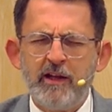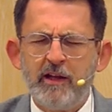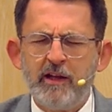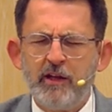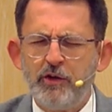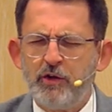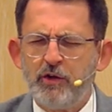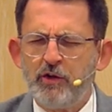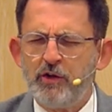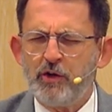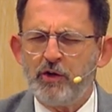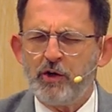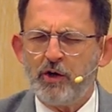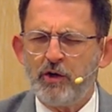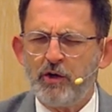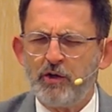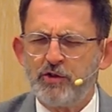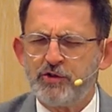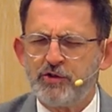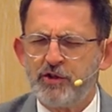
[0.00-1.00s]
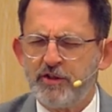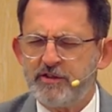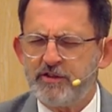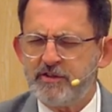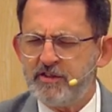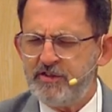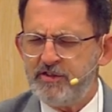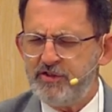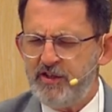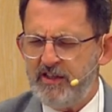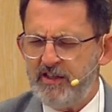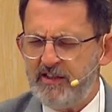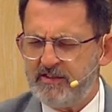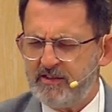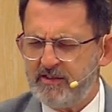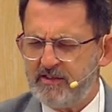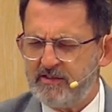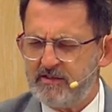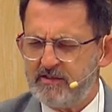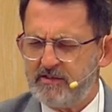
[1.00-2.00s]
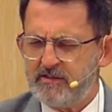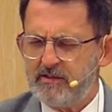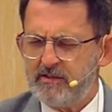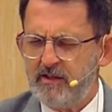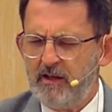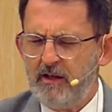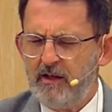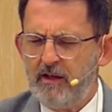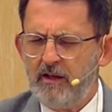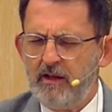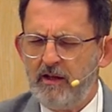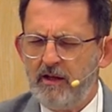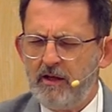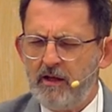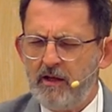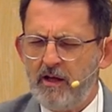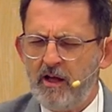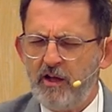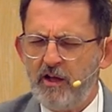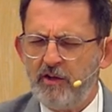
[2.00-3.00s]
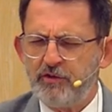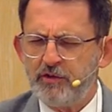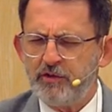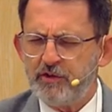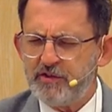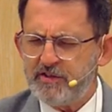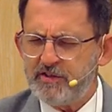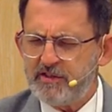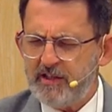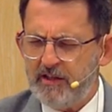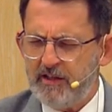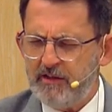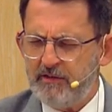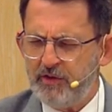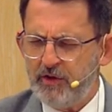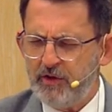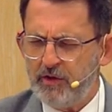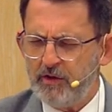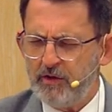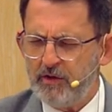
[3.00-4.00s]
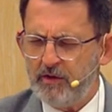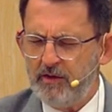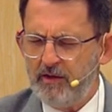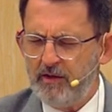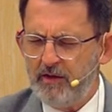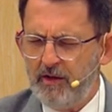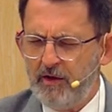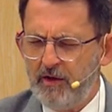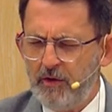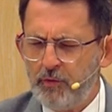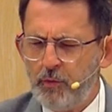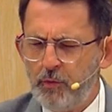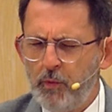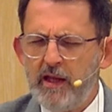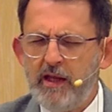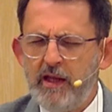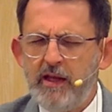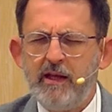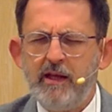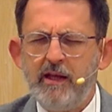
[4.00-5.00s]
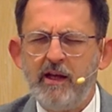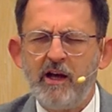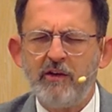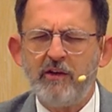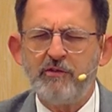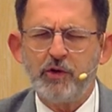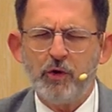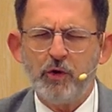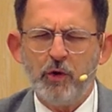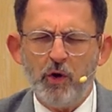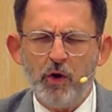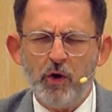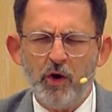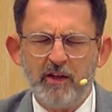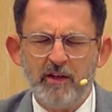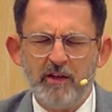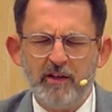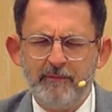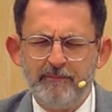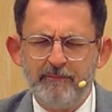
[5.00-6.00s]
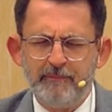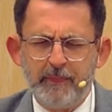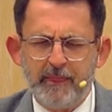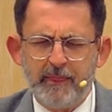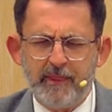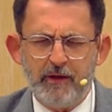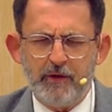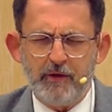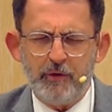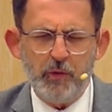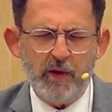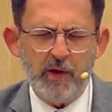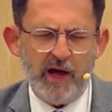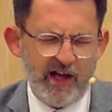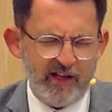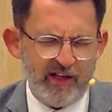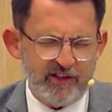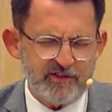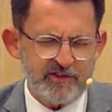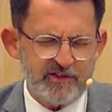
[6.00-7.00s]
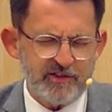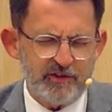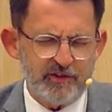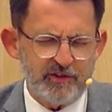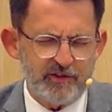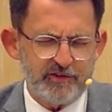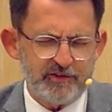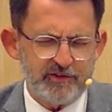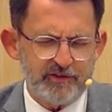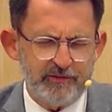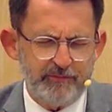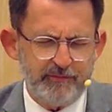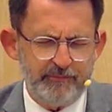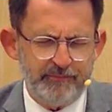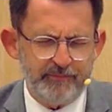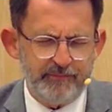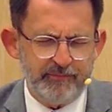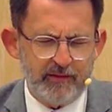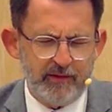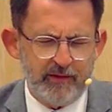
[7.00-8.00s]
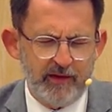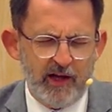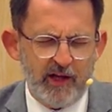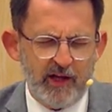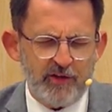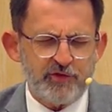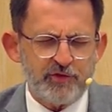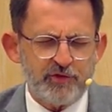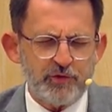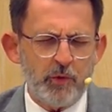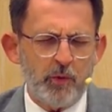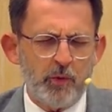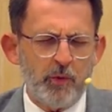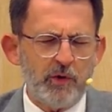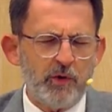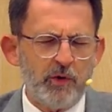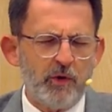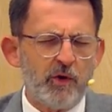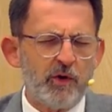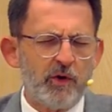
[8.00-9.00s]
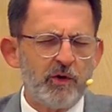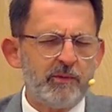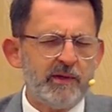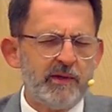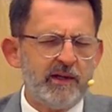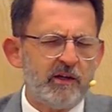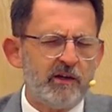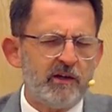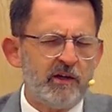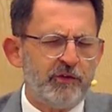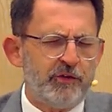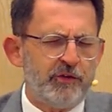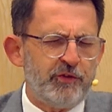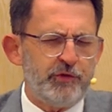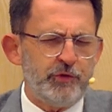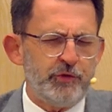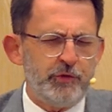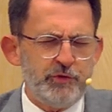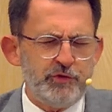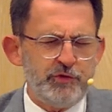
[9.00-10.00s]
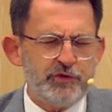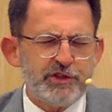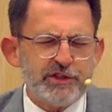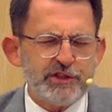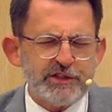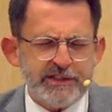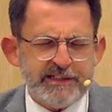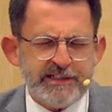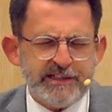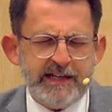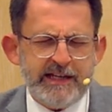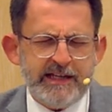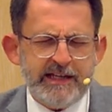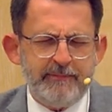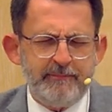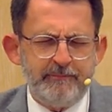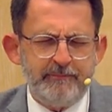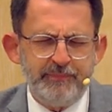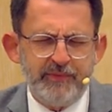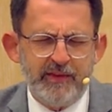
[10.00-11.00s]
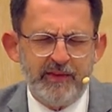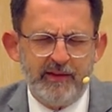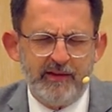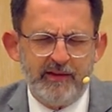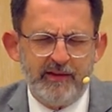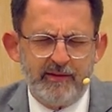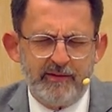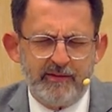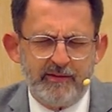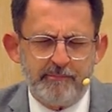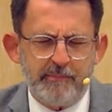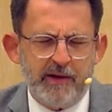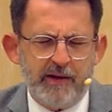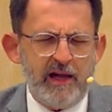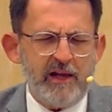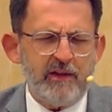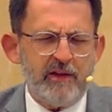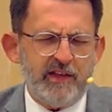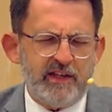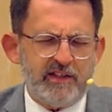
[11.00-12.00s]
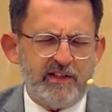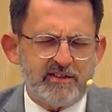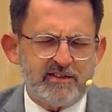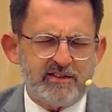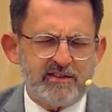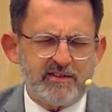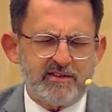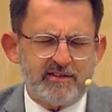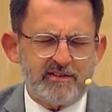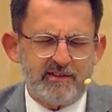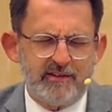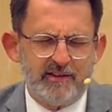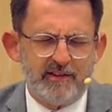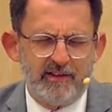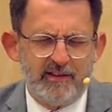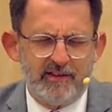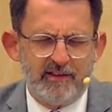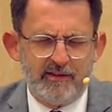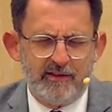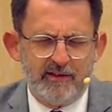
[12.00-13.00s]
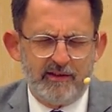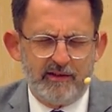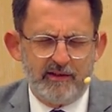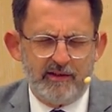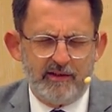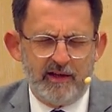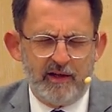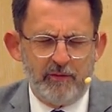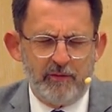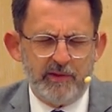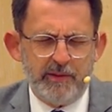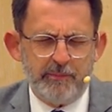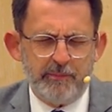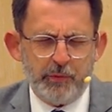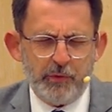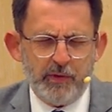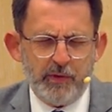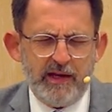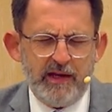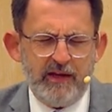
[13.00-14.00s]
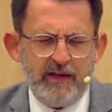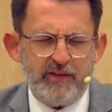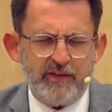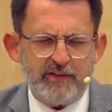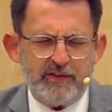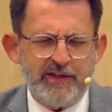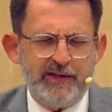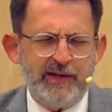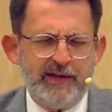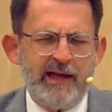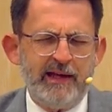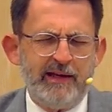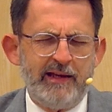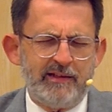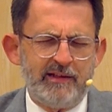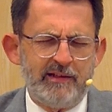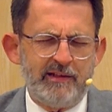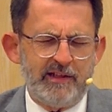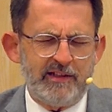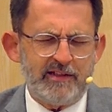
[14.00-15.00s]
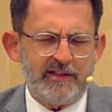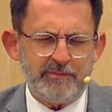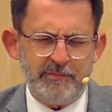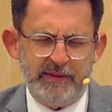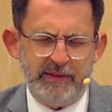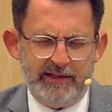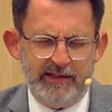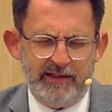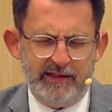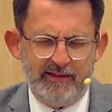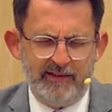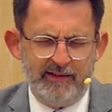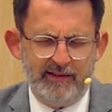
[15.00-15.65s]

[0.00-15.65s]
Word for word: a young girl trusted Jesus as her Savior. We have a God who answers. And so, O oh Lord, we are enthused today by this. And we pray that tonight in this meeting,